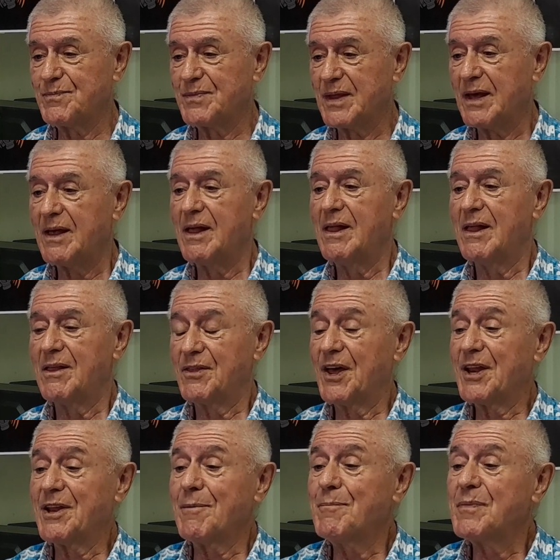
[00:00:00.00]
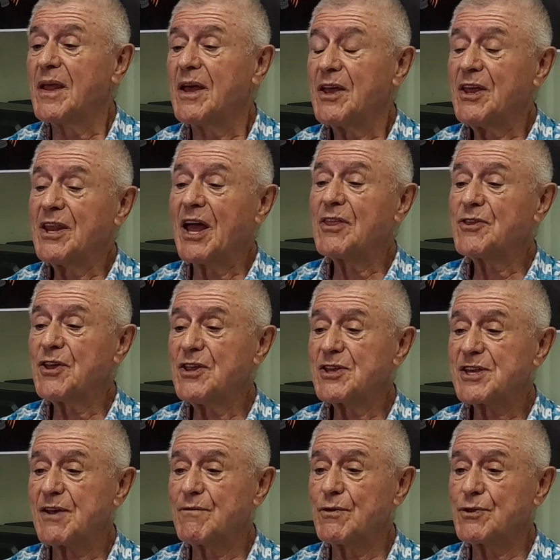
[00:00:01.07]
Mm. Then in
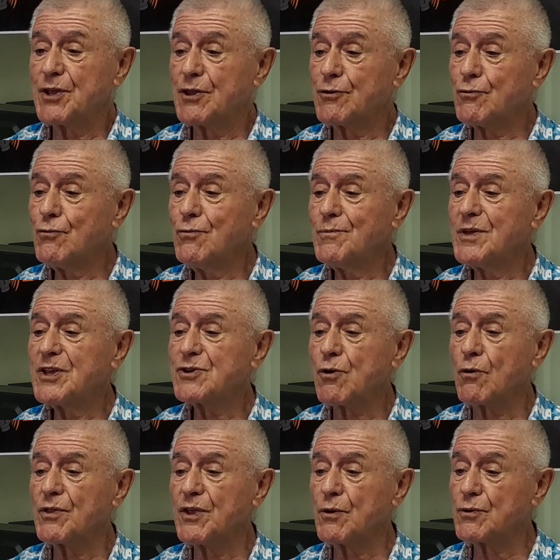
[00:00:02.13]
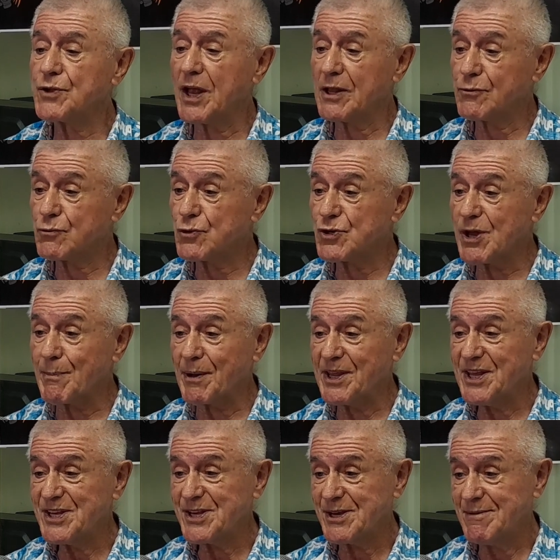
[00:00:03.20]
1972, he sold the hotel to the
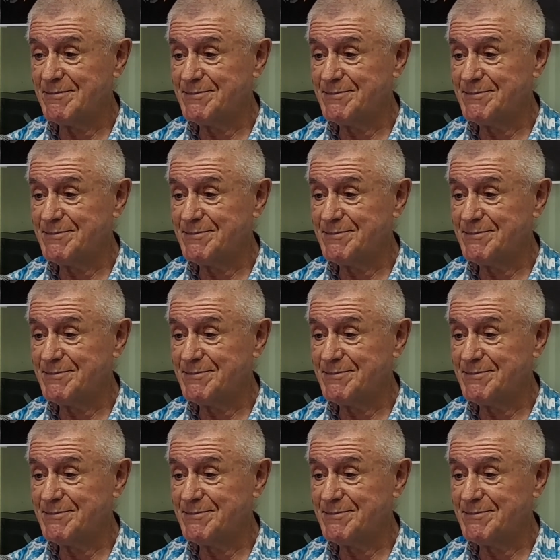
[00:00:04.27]
Japanese,